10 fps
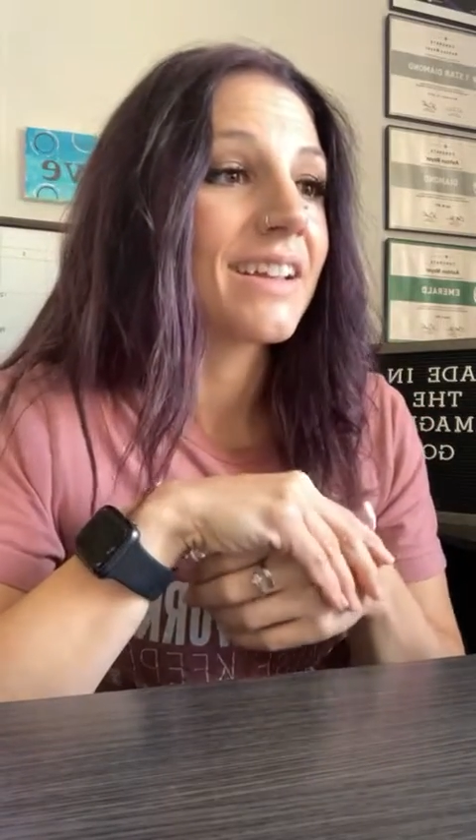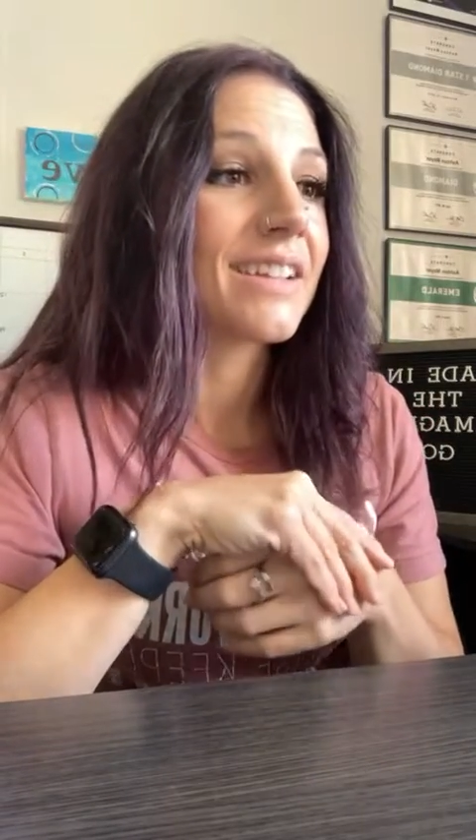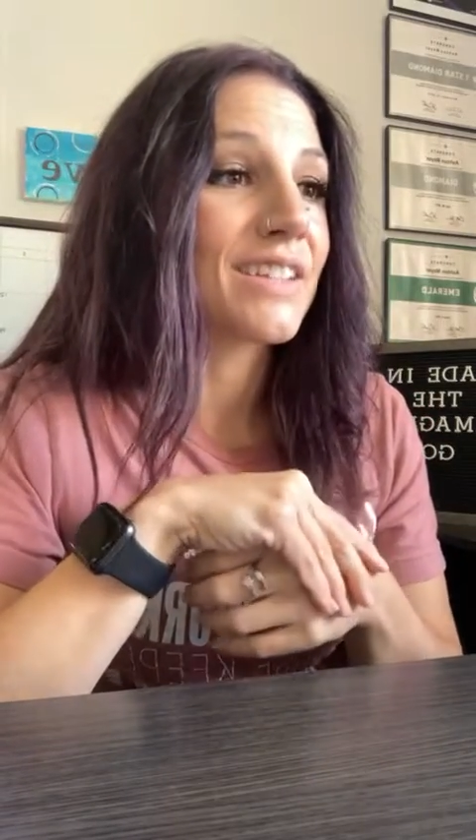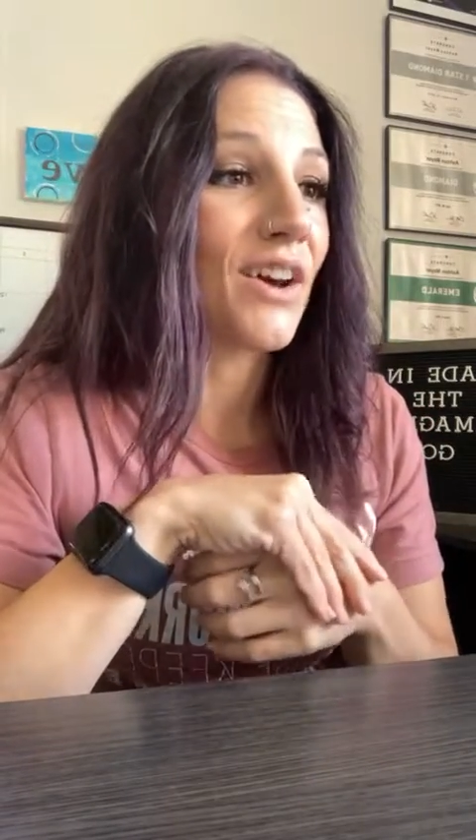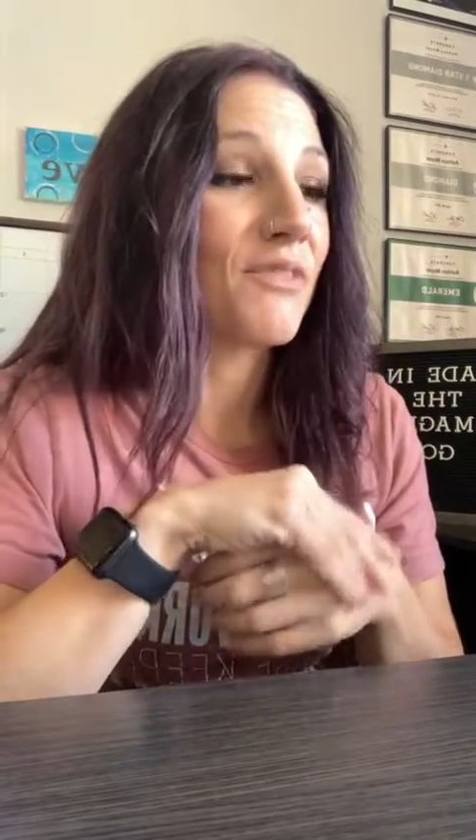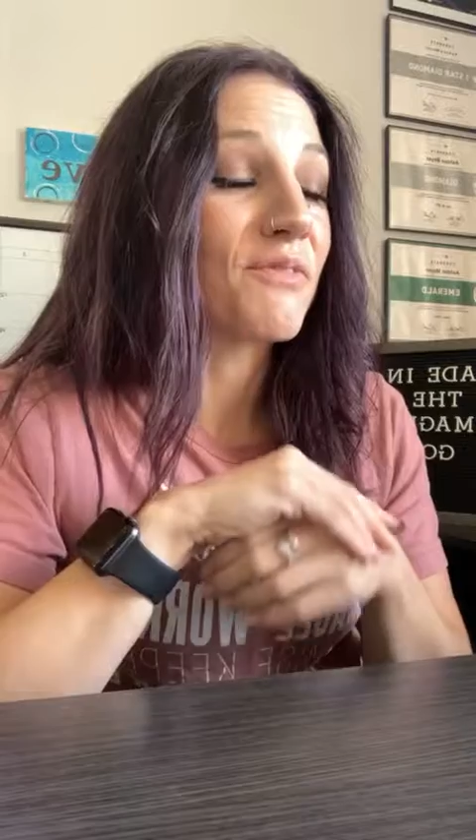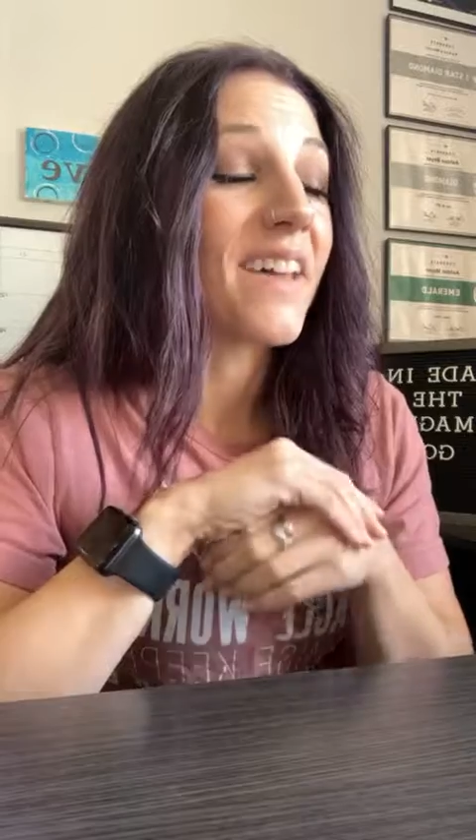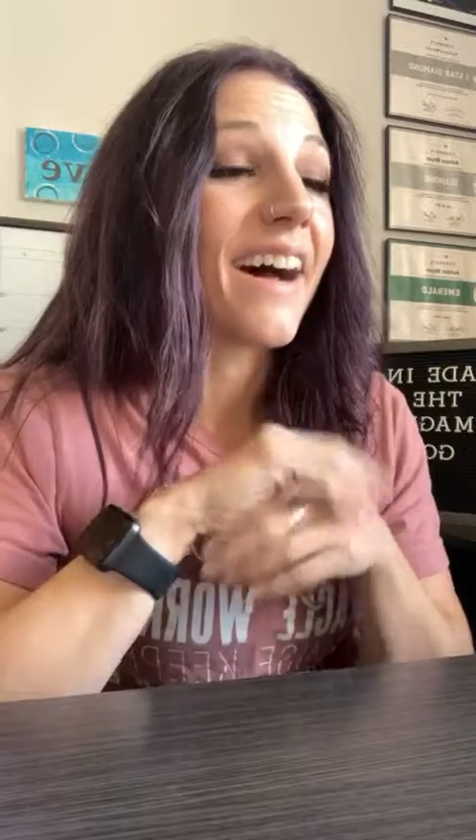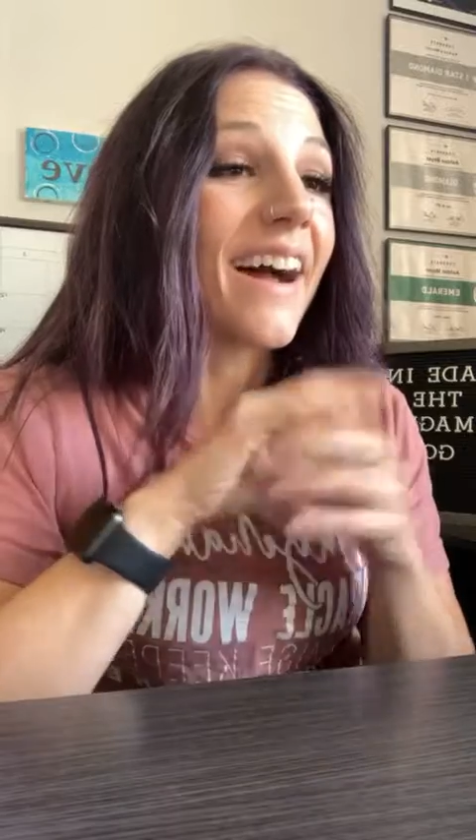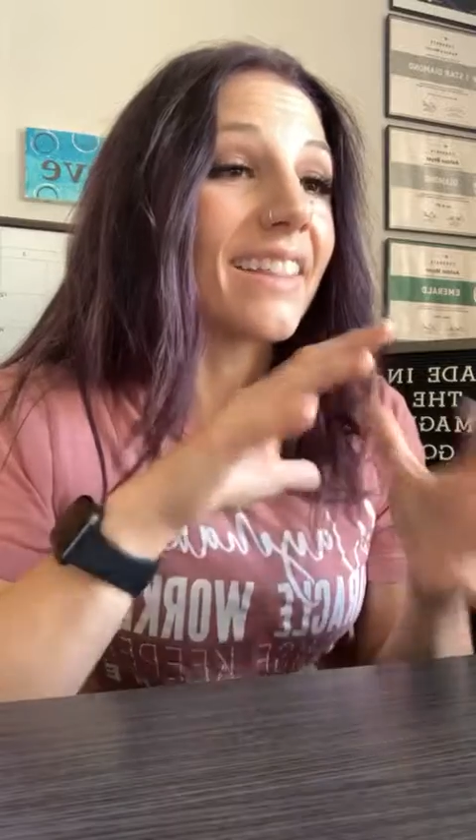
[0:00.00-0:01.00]
So
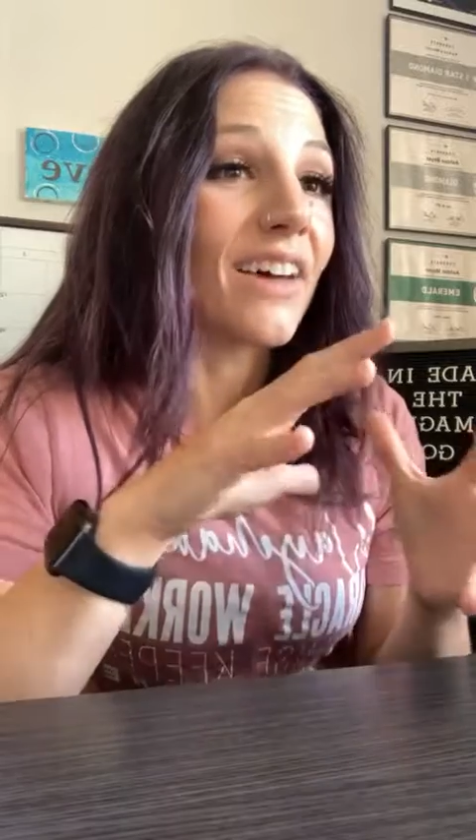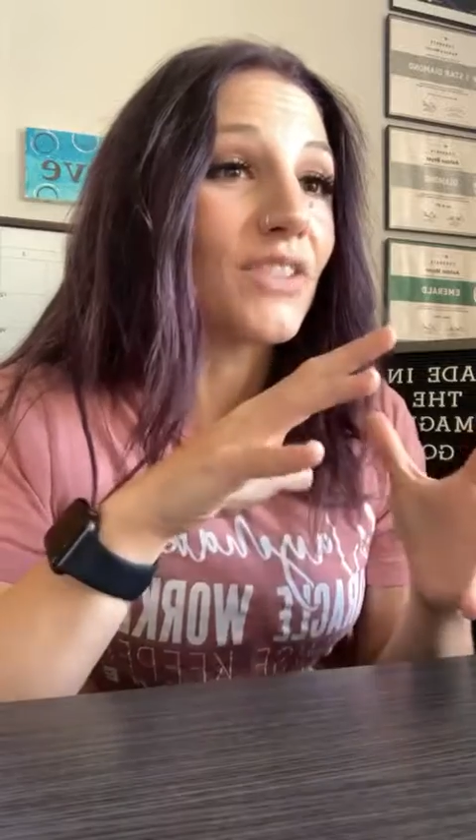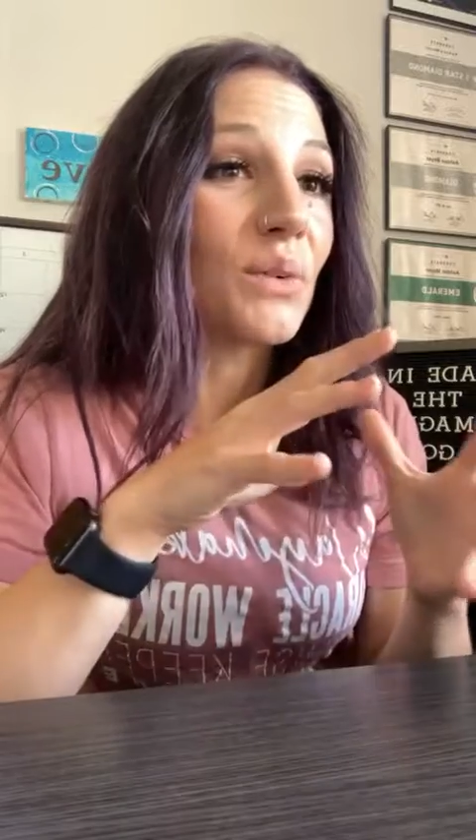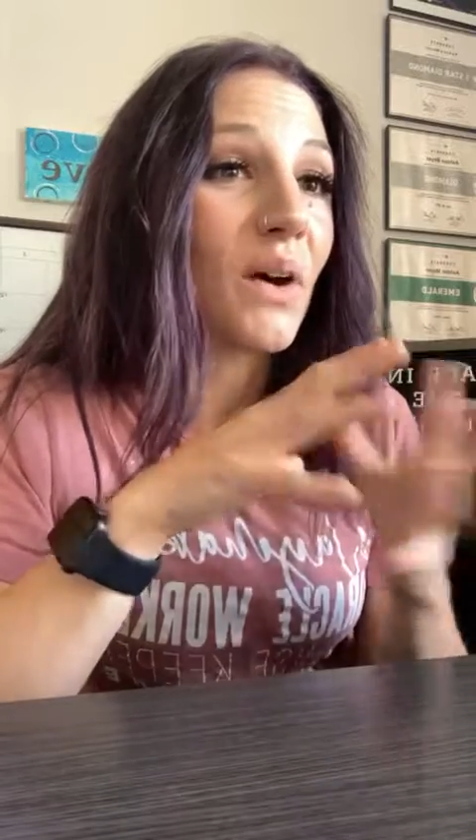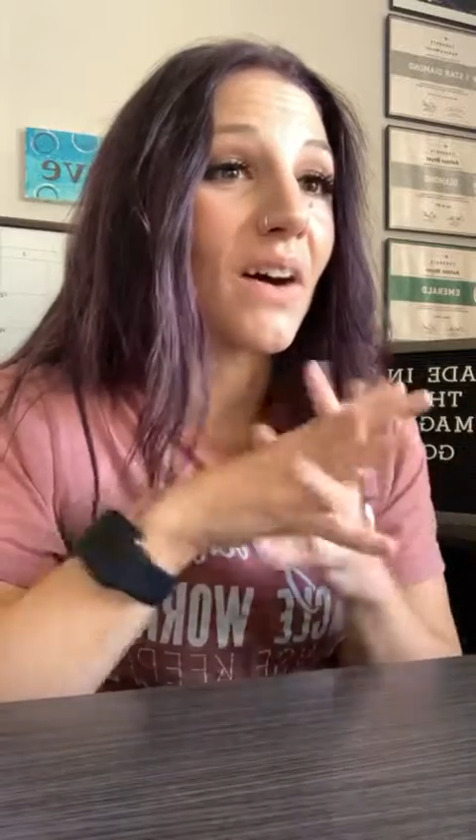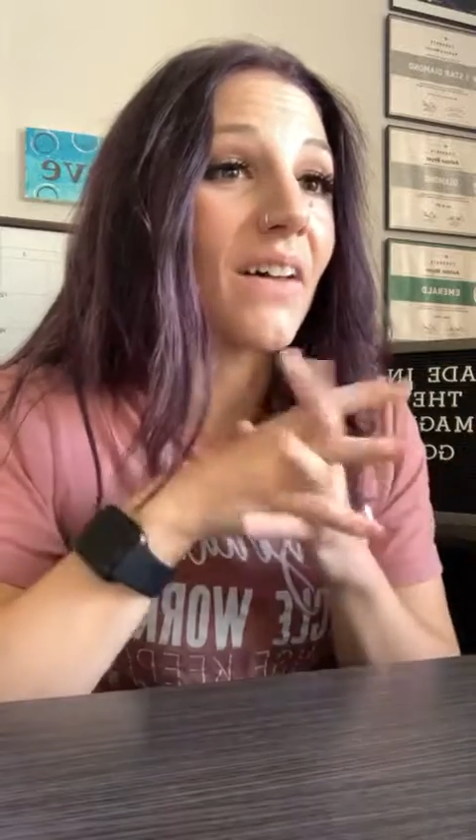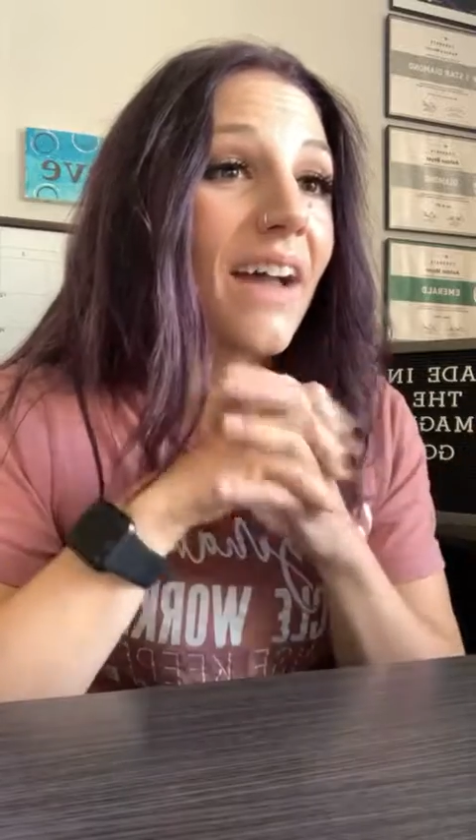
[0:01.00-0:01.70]
I love you all.